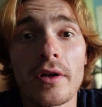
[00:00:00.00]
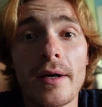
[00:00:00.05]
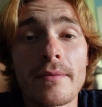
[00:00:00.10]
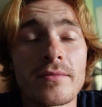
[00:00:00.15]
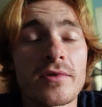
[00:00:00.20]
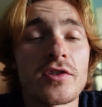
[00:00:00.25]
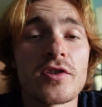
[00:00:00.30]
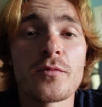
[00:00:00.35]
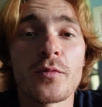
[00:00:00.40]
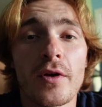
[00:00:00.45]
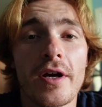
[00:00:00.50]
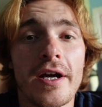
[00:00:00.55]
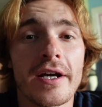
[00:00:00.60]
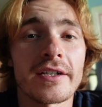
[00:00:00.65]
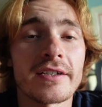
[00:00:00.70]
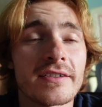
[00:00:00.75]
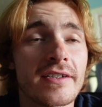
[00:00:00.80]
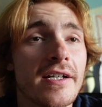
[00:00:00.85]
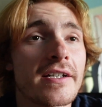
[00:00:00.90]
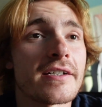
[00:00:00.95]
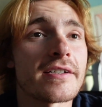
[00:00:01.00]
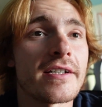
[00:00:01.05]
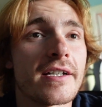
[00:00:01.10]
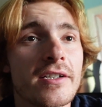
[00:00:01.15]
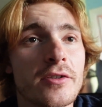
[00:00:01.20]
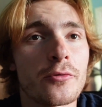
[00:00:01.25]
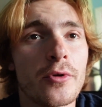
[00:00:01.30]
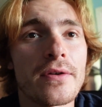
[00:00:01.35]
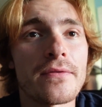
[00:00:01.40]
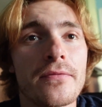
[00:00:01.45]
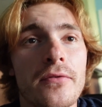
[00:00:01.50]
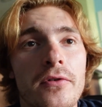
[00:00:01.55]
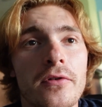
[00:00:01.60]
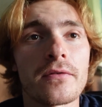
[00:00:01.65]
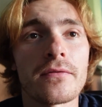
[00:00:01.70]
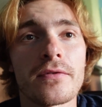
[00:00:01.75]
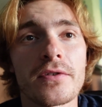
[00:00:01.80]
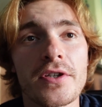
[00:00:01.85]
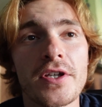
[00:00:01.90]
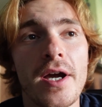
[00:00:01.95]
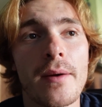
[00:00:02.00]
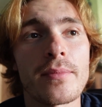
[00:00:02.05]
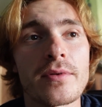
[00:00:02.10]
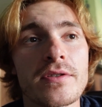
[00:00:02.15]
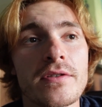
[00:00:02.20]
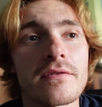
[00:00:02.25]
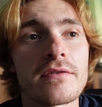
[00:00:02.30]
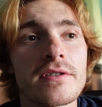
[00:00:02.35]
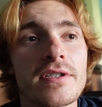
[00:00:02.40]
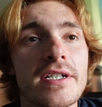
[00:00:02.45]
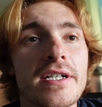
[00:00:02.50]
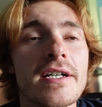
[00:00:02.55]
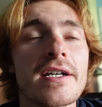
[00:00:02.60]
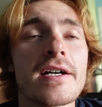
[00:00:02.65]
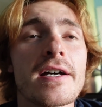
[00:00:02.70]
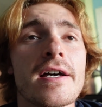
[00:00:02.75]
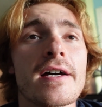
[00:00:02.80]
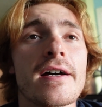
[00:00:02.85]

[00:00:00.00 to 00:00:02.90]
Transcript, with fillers: I'm super excited and grateful for the opportunity,